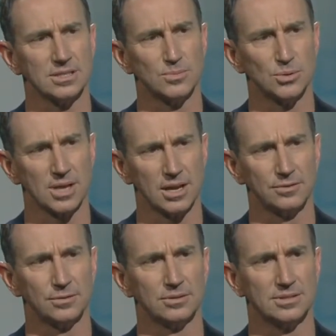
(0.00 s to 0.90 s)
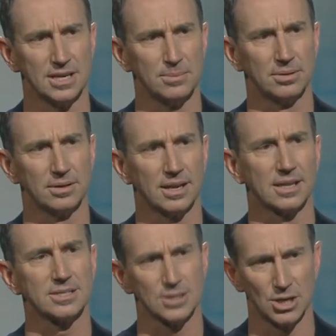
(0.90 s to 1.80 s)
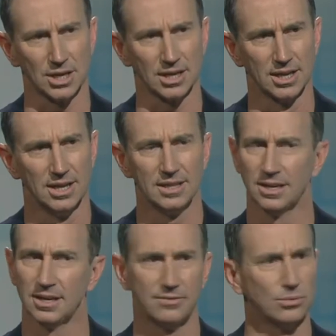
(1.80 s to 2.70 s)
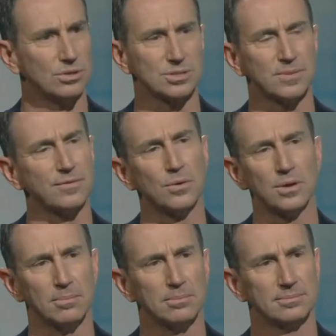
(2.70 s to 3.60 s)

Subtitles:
It's more colourful, deep and exciting than it ever was before him.